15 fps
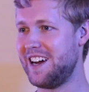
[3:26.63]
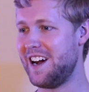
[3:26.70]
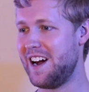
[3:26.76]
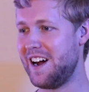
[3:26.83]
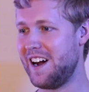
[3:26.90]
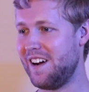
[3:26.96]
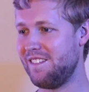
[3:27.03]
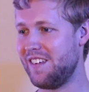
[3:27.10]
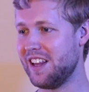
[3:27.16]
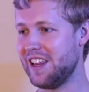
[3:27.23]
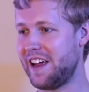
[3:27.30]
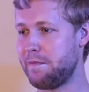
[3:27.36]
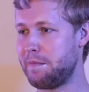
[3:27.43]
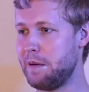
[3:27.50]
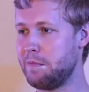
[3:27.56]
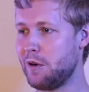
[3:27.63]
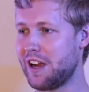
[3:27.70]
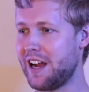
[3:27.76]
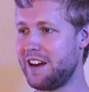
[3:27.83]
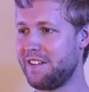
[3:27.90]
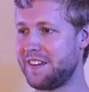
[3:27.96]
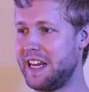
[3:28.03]
A lot of people
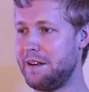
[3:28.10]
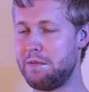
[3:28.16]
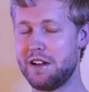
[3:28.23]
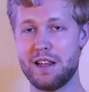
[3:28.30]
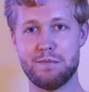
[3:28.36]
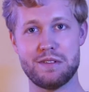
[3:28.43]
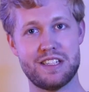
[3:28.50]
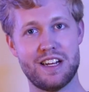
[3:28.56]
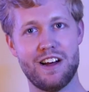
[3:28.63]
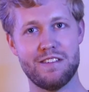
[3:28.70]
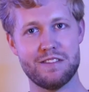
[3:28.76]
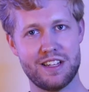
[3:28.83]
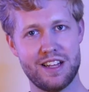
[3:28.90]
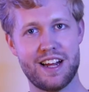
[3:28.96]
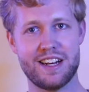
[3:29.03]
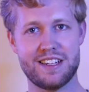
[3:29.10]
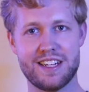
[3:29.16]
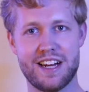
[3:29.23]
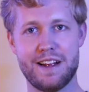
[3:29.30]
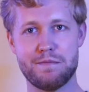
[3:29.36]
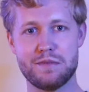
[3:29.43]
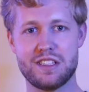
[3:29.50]
kind of keep to themselves a lot of
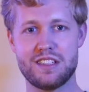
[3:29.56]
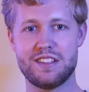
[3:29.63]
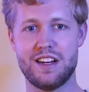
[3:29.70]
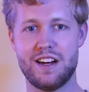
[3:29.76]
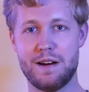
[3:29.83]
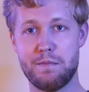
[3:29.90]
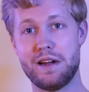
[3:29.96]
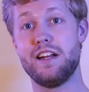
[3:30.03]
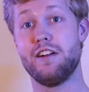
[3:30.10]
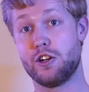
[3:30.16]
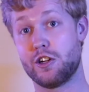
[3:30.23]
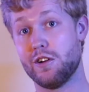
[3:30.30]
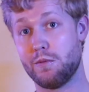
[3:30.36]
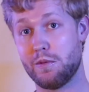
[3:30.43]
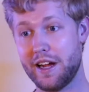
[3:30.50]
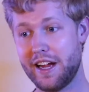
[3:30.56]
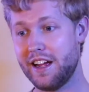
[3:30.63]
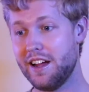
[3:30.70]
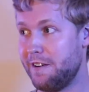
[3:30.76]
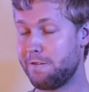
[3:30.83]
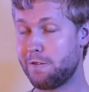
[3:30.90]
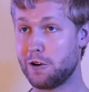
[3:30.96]
times, but in a good way.
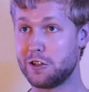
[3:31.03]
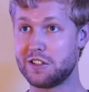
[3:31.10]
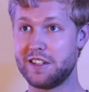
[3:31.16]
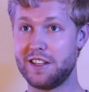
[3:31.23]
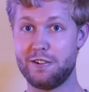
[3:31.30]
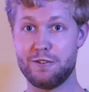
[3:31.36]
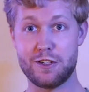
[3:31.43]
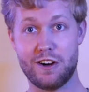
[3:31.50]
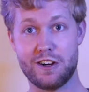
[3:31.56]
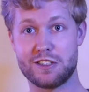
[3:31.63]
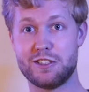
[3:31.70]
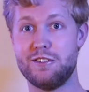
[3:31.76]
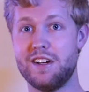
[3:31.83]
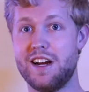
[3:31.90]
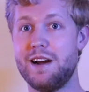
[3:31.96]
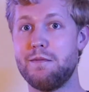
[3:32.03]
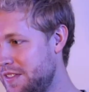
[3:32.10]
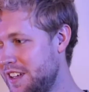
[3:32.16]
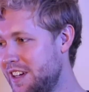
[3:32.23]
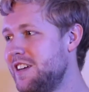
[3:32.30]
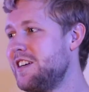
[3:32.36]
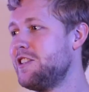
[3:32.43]
Unfortunately, their dogs do not.
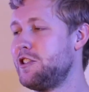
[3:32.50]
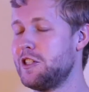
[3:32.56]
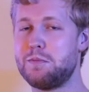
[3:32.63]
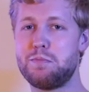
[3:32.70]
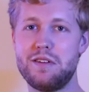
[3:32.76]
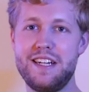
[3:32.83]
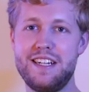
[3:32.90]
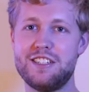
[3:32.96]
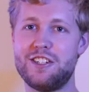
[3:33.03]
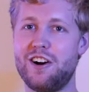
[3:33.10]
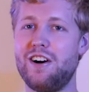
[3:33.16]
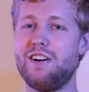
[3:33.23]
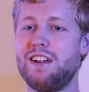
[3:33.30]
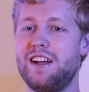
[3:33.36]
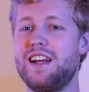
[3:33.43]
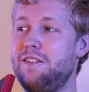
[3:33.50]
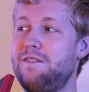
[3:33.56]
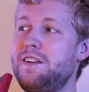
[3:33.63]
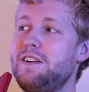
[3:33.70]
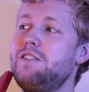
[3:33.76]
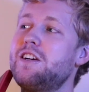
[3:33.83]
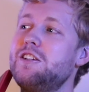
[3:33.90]
Just please, y'all,
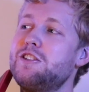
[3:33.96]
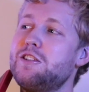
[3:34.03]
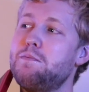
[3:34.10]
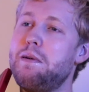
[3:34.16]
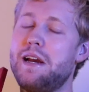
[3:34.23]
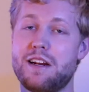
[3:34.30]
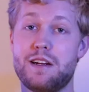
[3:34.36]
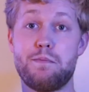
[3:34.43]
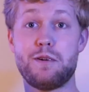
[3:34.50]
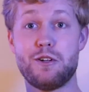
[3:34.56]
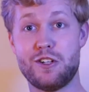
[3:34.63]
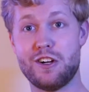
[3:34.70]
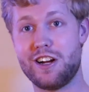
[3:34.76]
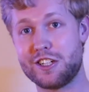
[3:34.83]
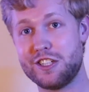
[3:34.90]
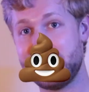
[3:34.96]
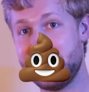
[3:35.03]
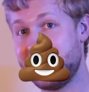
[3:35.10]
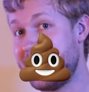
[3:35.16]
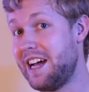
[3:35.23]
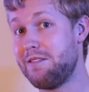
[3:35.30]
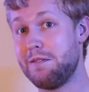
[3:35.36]
if you could just pick up your dog,
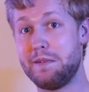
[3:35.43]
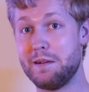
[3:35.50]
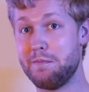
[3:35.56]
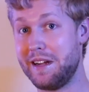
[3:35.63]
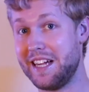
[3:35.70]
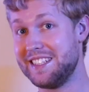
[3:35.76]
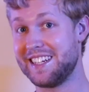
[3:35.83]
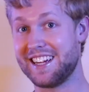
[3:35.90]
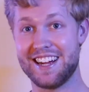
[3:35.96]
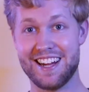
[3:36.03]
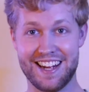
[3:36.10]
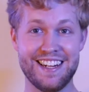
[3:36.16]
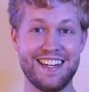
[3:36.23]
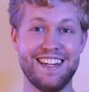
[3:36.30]
that would be amazing.